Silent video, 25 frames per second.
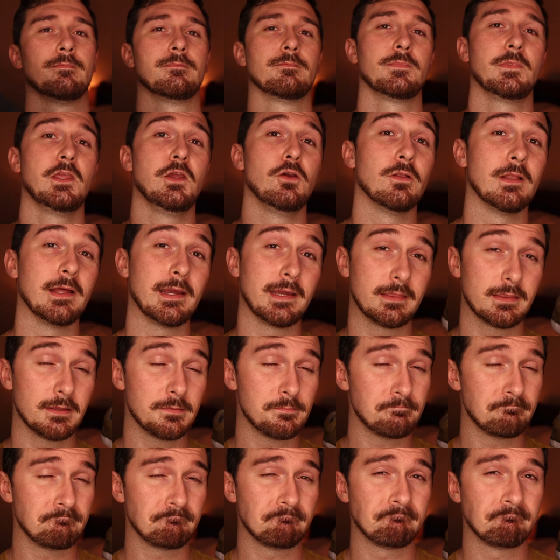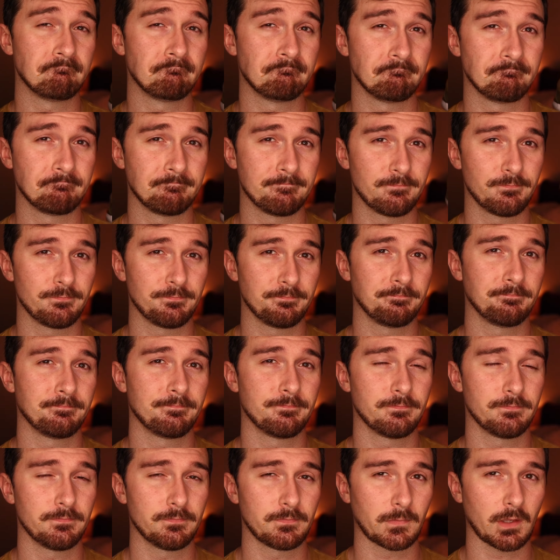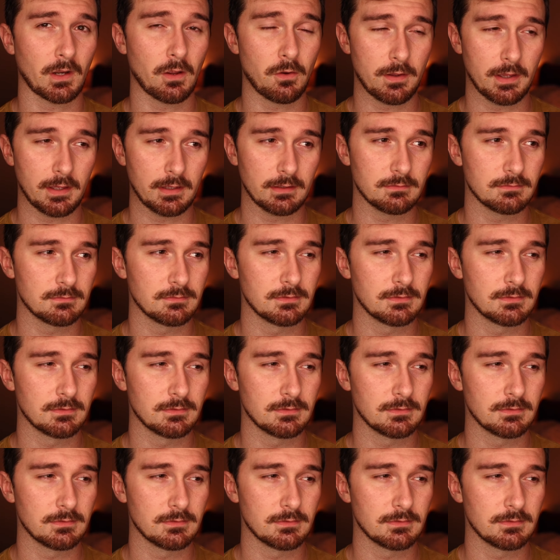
Do you like them? Okay.